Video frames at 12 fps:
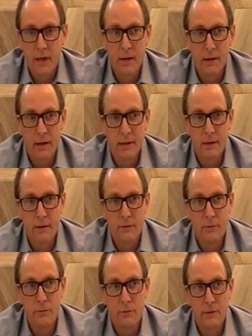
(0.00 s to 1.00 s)
And I
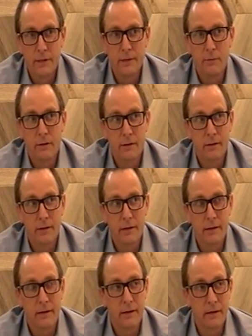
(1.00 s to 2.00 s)
agree with it.
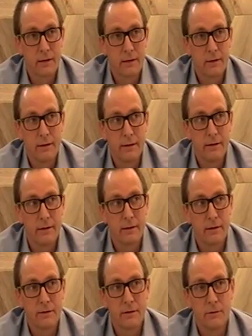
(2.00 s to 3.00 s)
I think
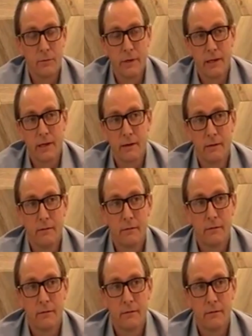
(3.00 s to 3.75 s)
until we get